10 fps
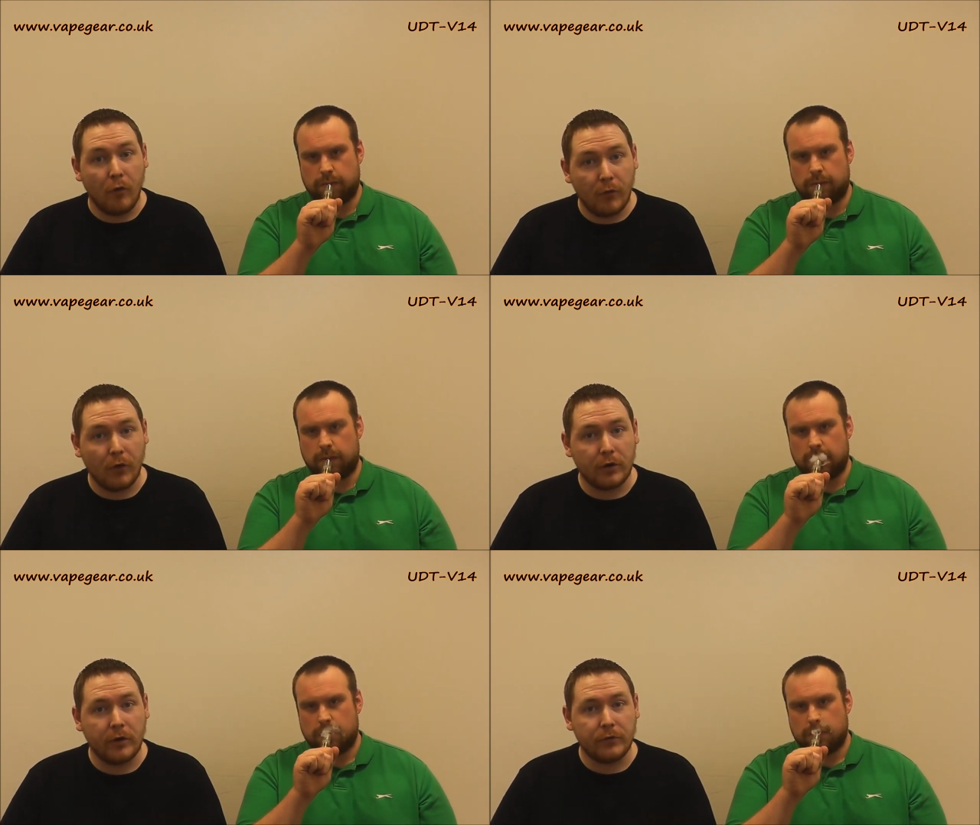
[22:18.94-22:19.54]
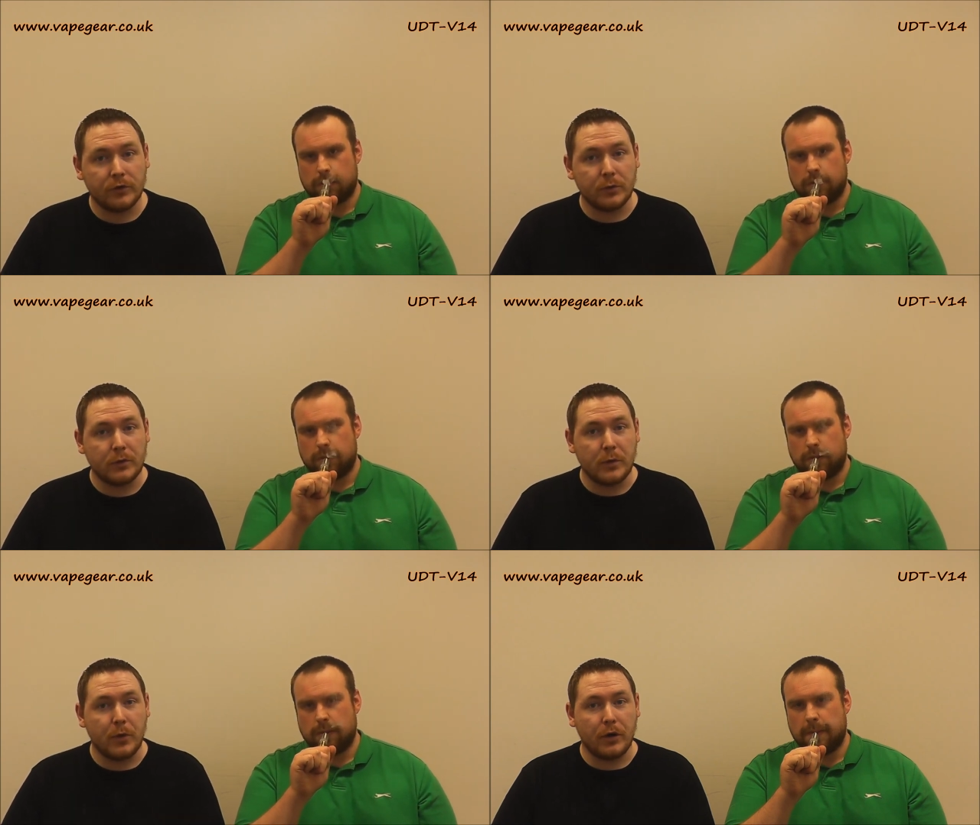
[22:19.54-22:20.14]
Speaker 1: off locking off your switch
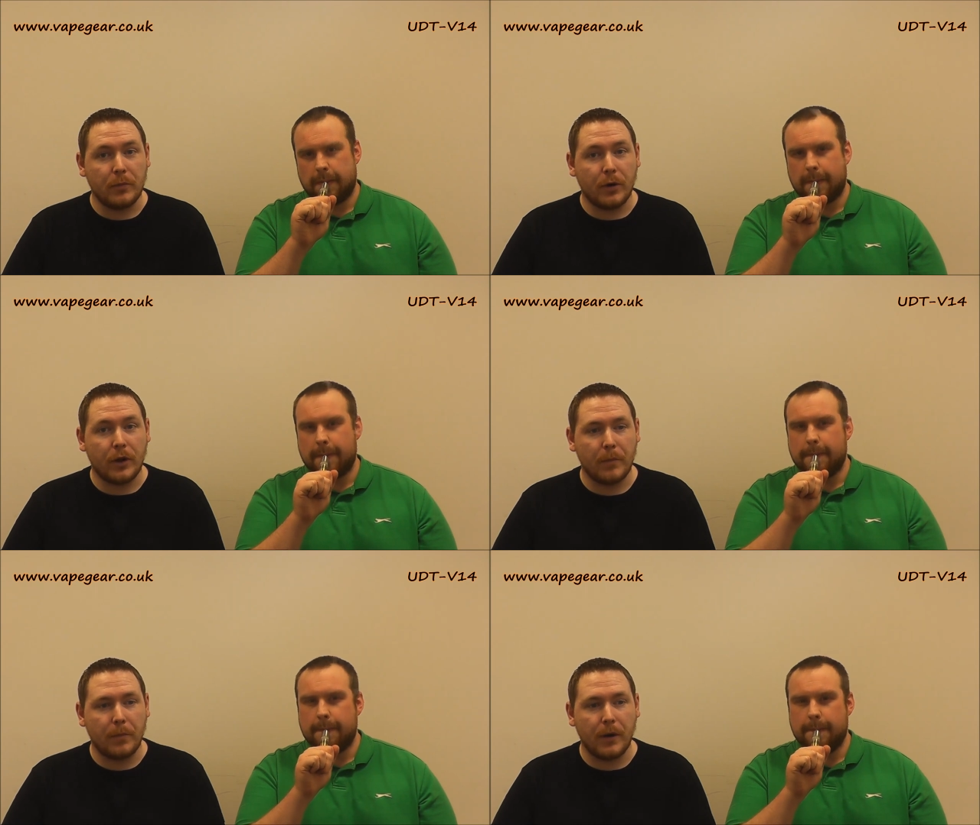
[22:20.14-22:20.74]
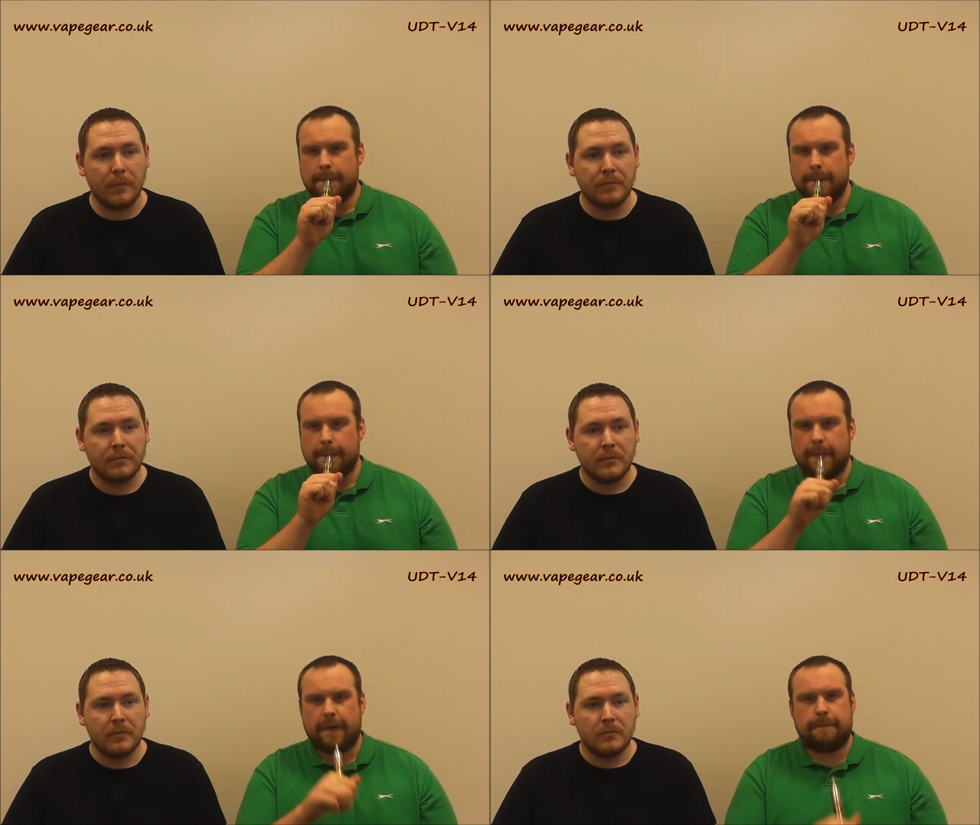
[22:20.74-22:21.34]
when you put it in your pocket, but
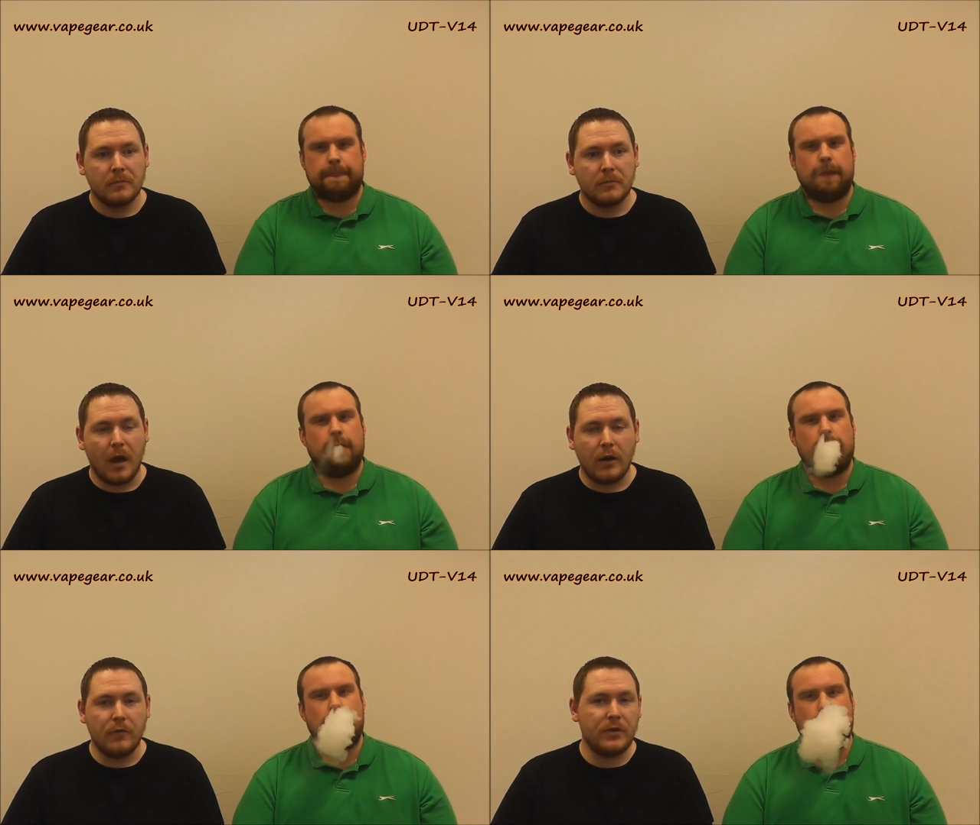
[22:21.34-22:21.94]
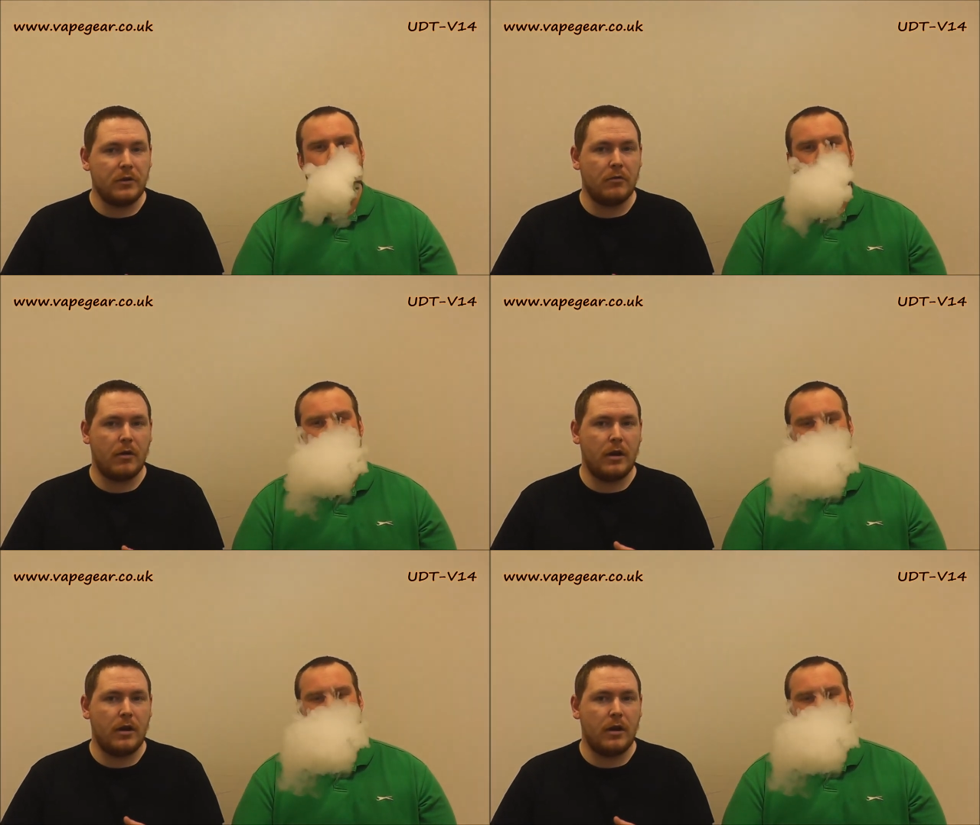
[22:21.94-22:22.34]
I don't think you